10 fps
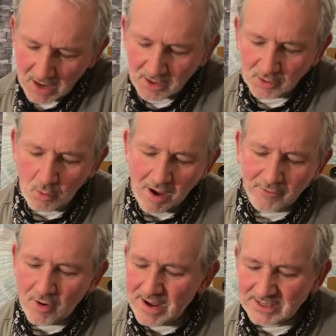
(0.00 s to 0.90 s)
So what I've
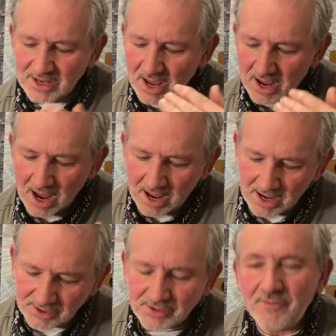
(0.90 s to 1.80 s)
got is
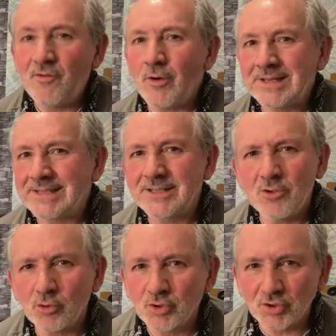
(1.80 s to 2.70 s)
the voice is
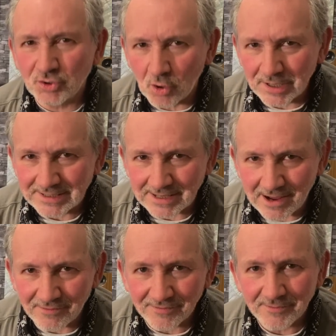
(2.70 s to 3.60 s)
not solid
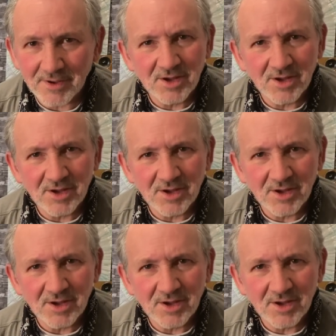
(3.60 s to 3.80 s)
enough.